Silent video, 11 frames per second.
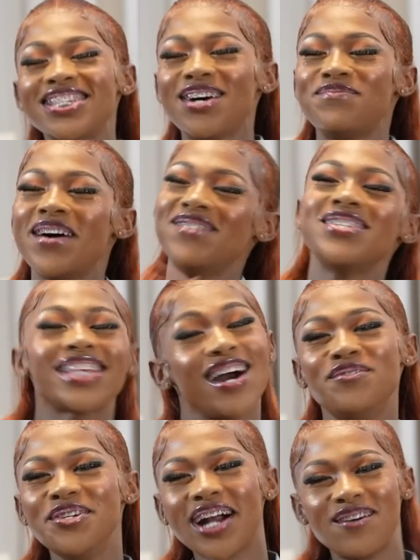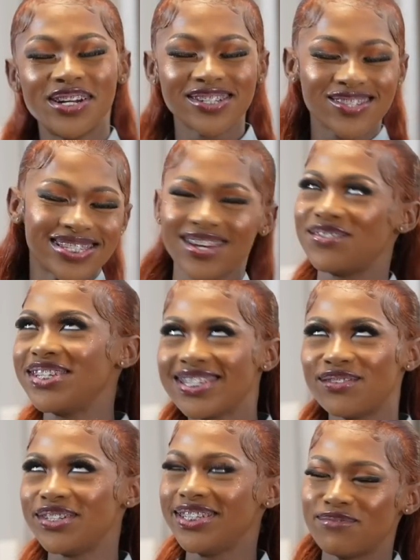Yo, what's up? My name is Kamu. Kamu underscore
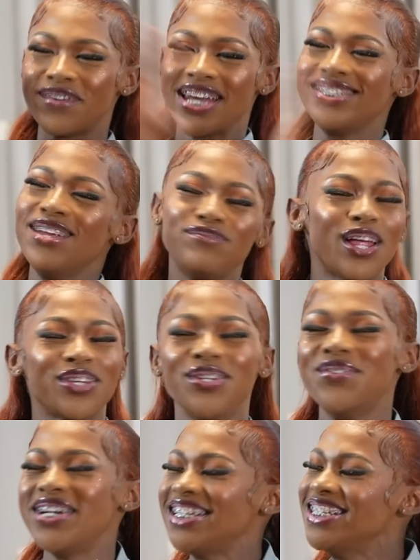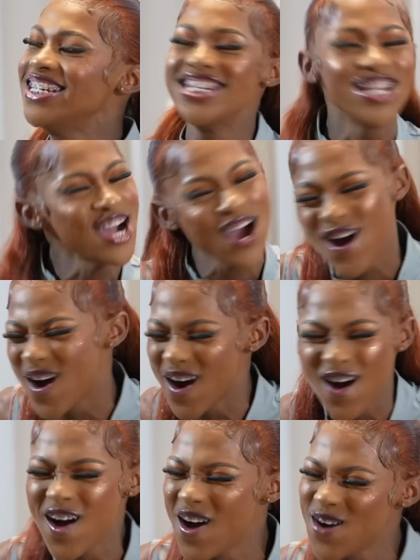Zawi. Zawi, the best in the block. You already
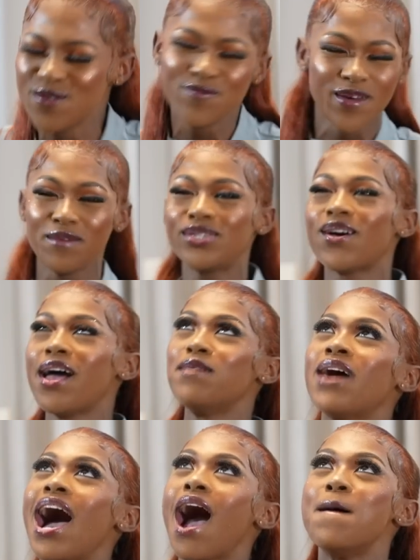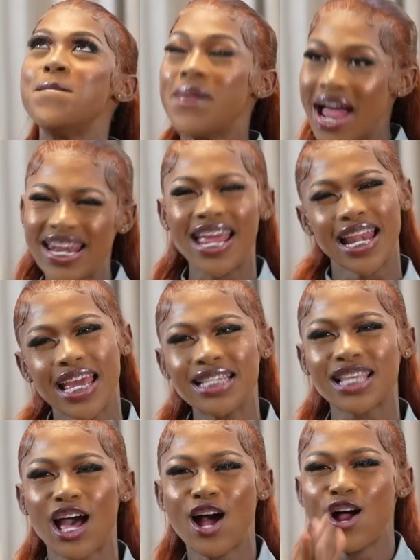know. Baby, so I'm
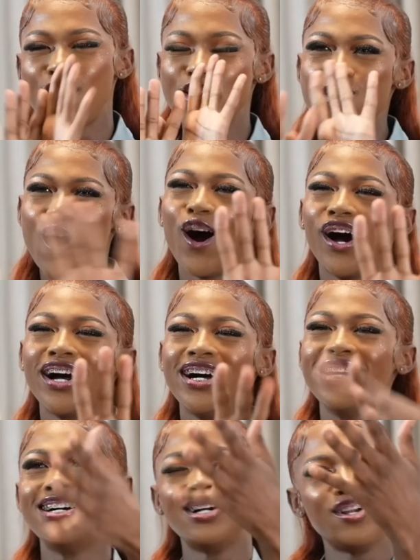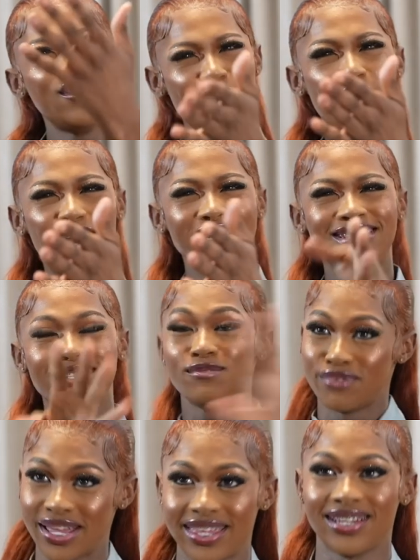Banele's long
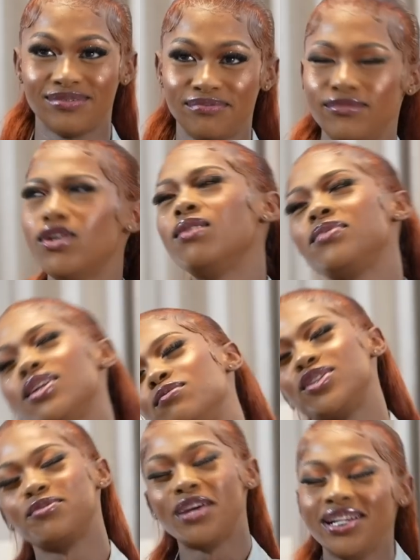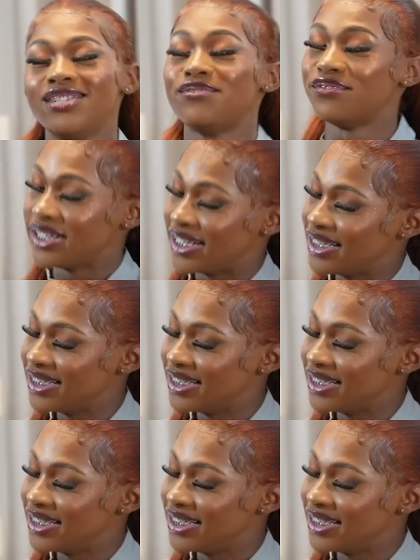lost brother. No, I'm kidding. I'm just Banele's